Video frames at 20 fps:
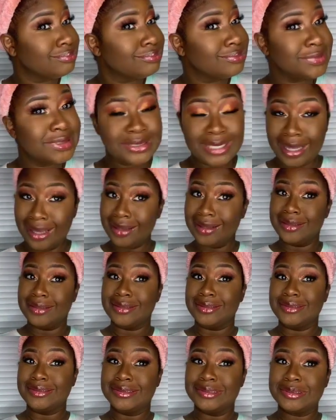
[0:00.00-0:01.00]

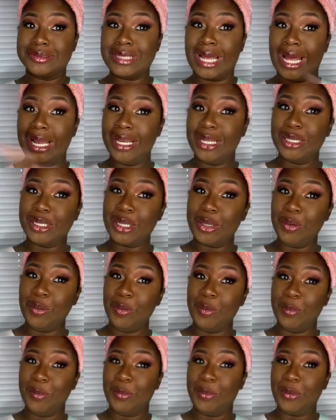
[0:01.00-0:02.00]
serious, I look
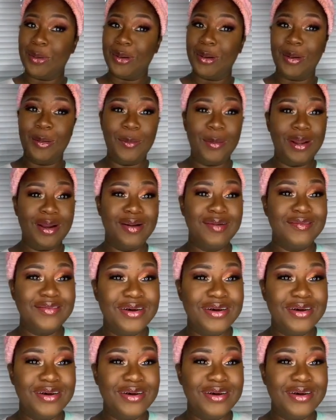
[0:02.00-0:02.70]
cute or whatever.